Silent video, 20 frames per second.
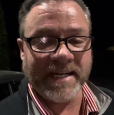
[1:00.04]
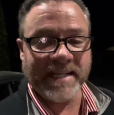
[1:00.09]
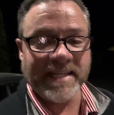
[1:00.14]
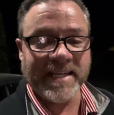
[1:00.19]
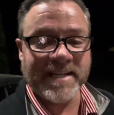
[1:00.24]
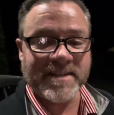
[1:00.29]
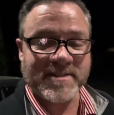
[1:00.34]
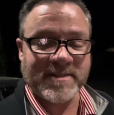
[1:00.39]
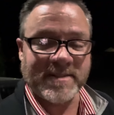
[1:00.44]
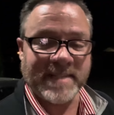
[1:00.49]

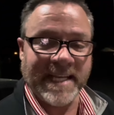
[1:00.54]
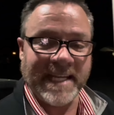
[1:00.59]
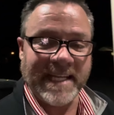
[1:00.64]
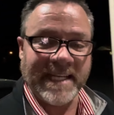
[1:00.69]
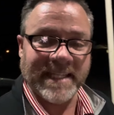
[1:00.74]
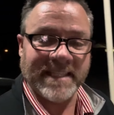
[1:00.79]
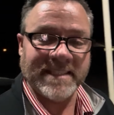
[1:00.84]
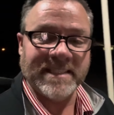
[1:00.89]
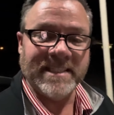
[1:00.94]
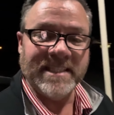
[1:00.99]

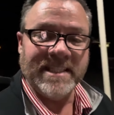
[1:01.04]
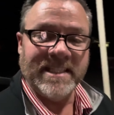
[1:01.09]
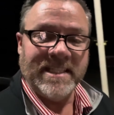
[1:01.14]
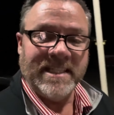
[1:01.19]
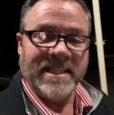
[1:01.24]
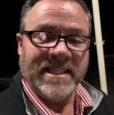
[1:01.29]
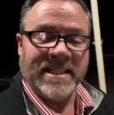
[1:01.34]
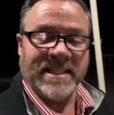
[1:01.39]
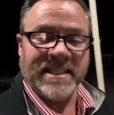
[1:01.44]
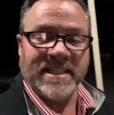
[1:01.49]
yesterday, and
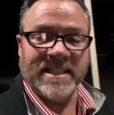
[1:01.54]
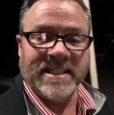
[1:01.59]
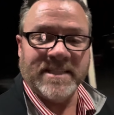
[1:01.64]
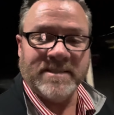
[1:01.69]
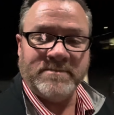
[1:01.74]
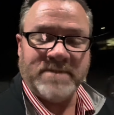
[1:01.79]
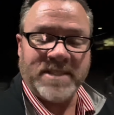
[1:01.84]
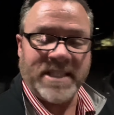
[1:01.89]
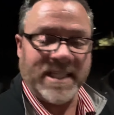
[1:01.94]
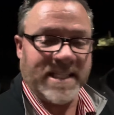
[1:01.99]

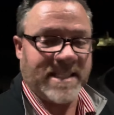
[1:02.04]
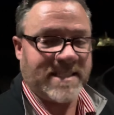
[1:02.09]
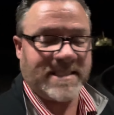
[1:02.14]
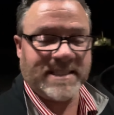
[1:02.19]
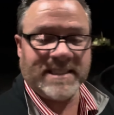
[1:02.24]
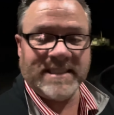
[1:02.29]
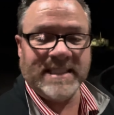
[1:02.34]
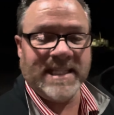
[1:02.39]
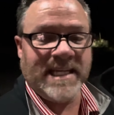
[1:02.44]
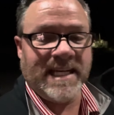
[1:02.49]
uh,
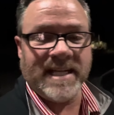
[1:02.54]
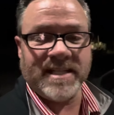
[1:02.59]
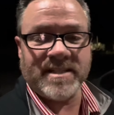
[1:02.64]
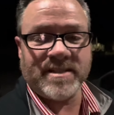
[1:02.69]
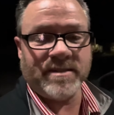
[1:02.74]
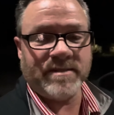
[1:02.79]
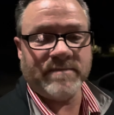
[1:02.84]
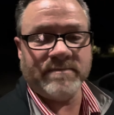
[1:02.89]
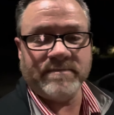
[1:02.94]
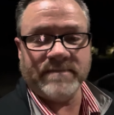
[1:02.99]
just
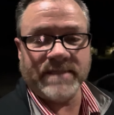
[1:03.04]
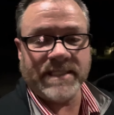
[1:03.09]
gosh,